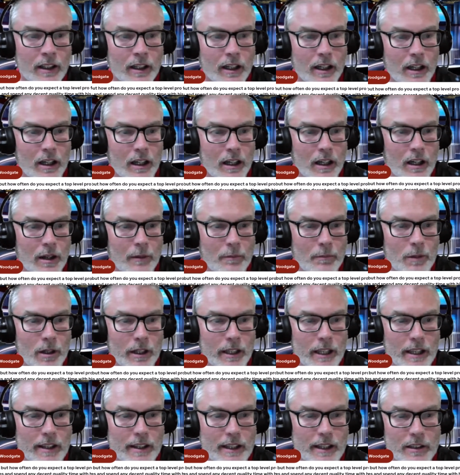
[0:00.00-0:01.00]
Um, I
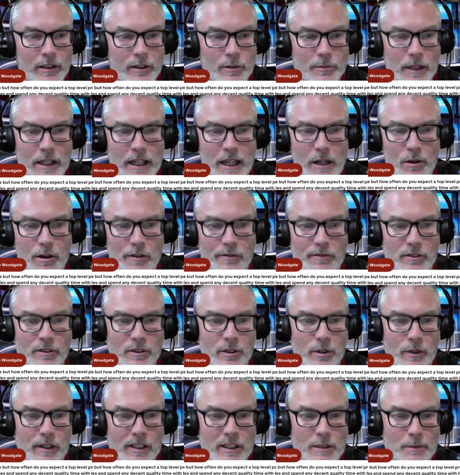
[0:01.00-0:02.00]
get that, Luke, but how often
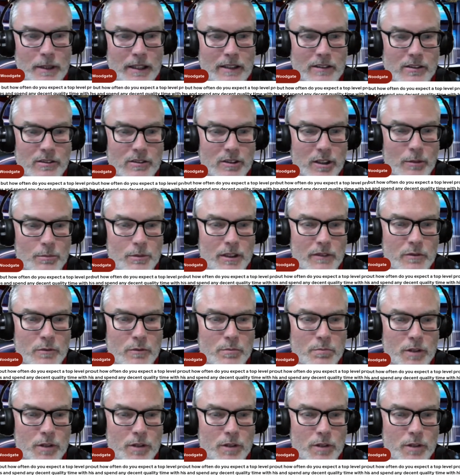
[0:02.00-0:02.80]
do you expect a top-level